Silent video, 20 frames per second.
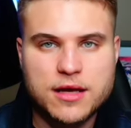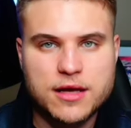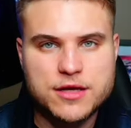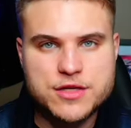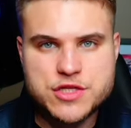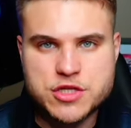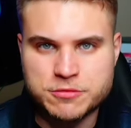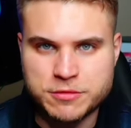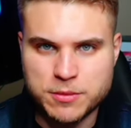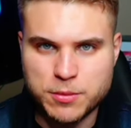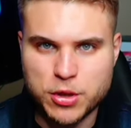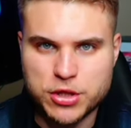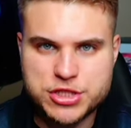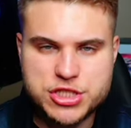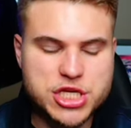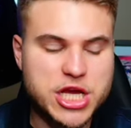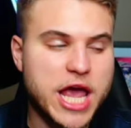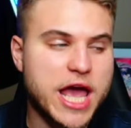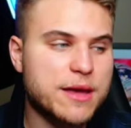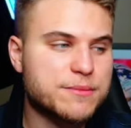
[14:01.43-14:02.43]
Super Bowl
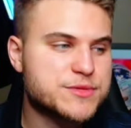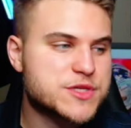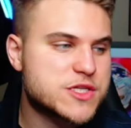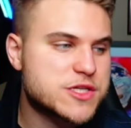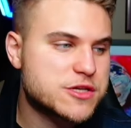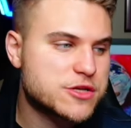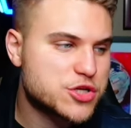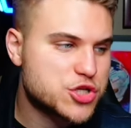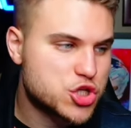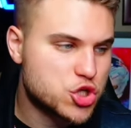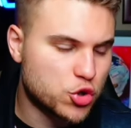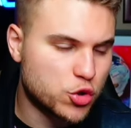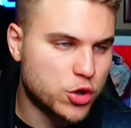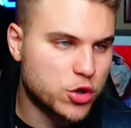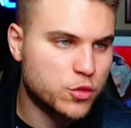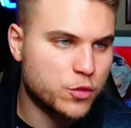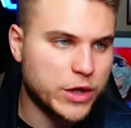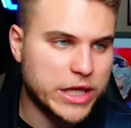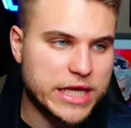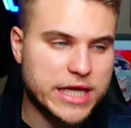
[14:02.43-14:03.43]
champs,
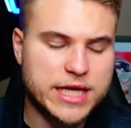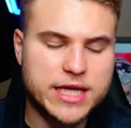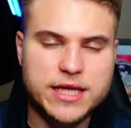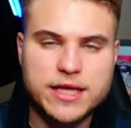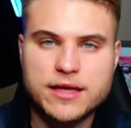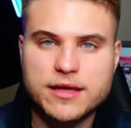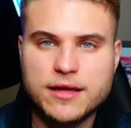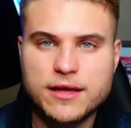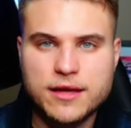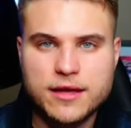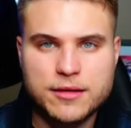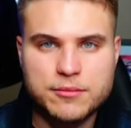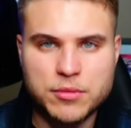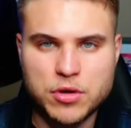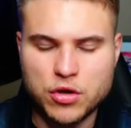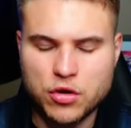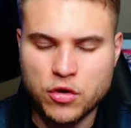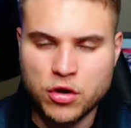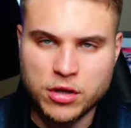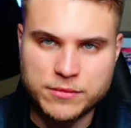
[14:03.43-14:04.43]
short week.
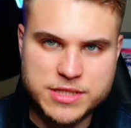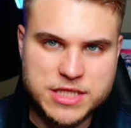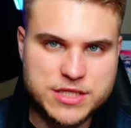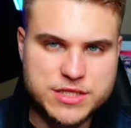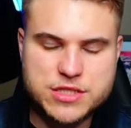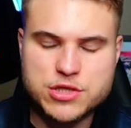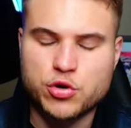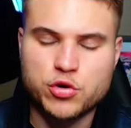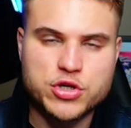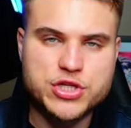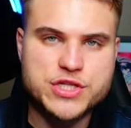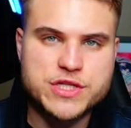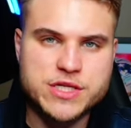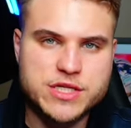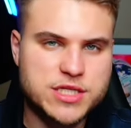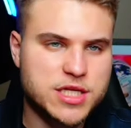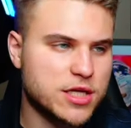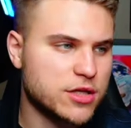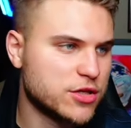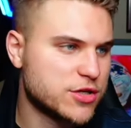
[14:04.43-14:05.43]
Mahomes has torched the
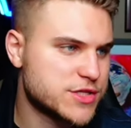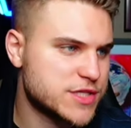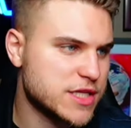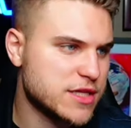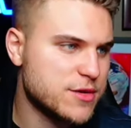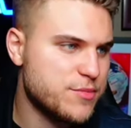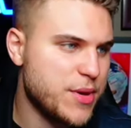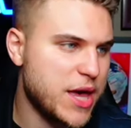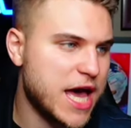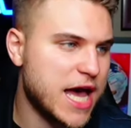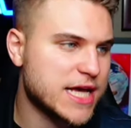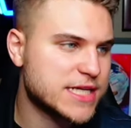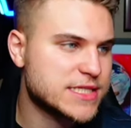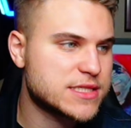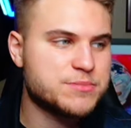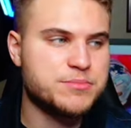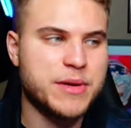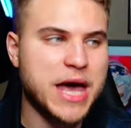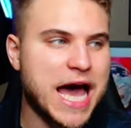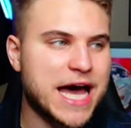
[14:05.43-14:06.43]
Steelers in the
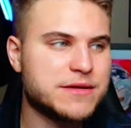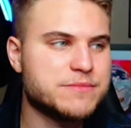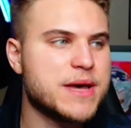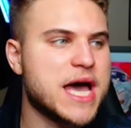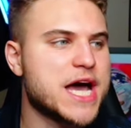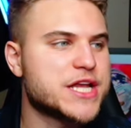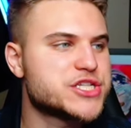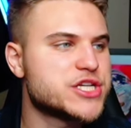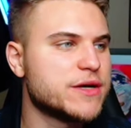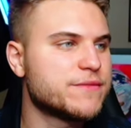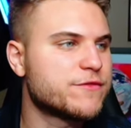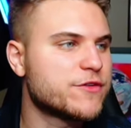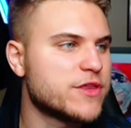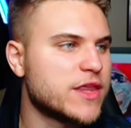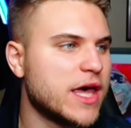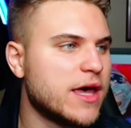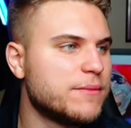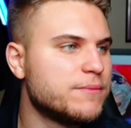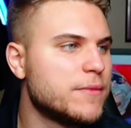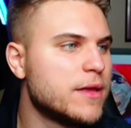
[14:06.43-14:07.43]
past. Bad matchup for
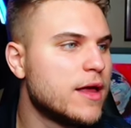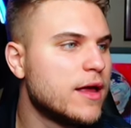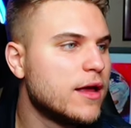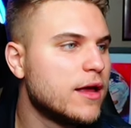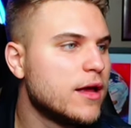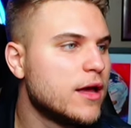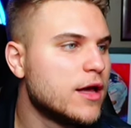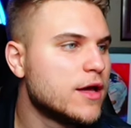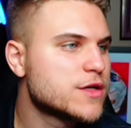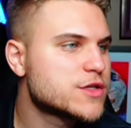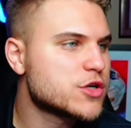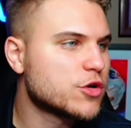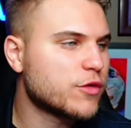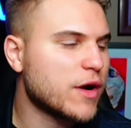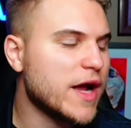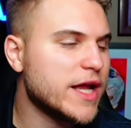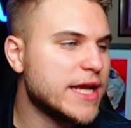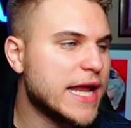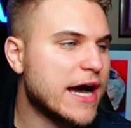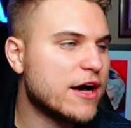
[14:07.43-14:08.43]
them. So
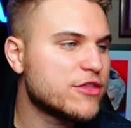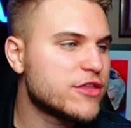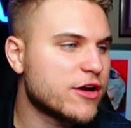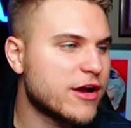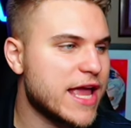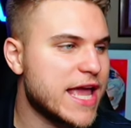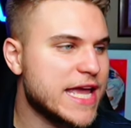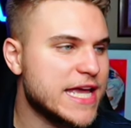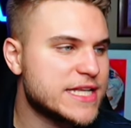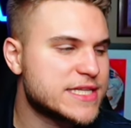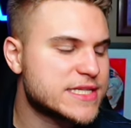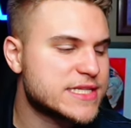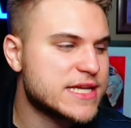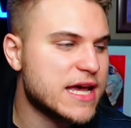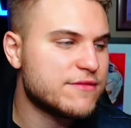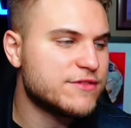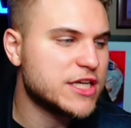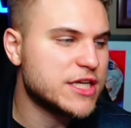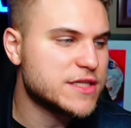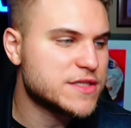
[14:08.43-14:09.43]
right now they're
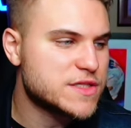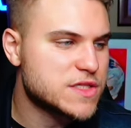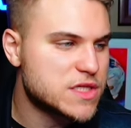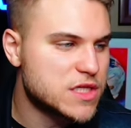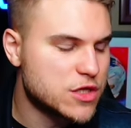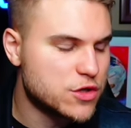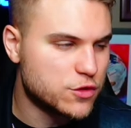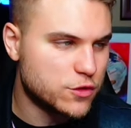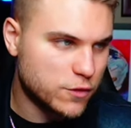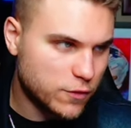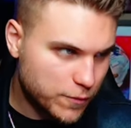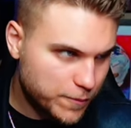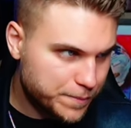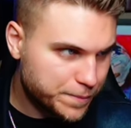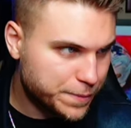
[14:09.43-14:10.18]
8-7-2.